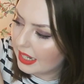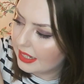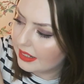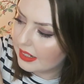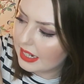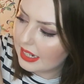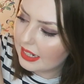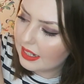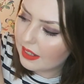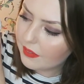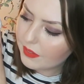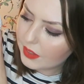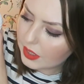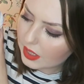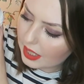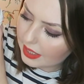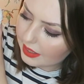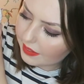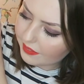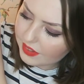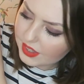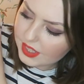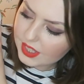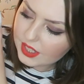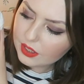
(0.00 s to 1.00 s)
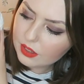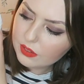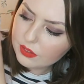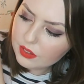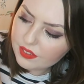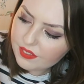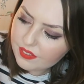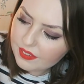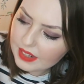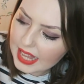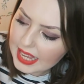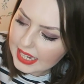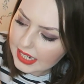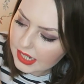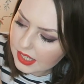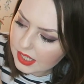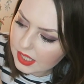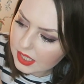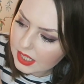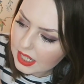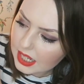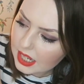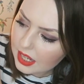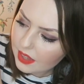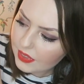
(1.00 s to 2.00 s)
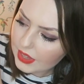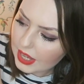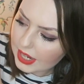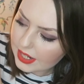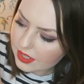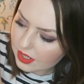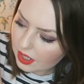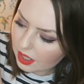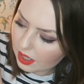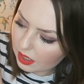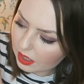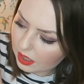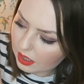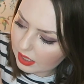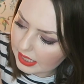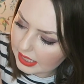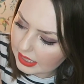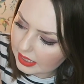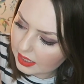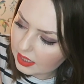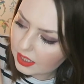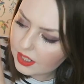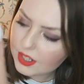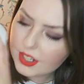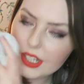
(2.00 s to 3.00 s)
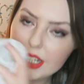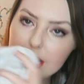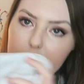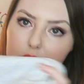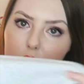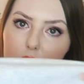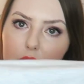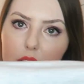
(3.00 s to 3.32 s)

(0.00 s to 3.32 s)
and I love the kind of silver flecks that are included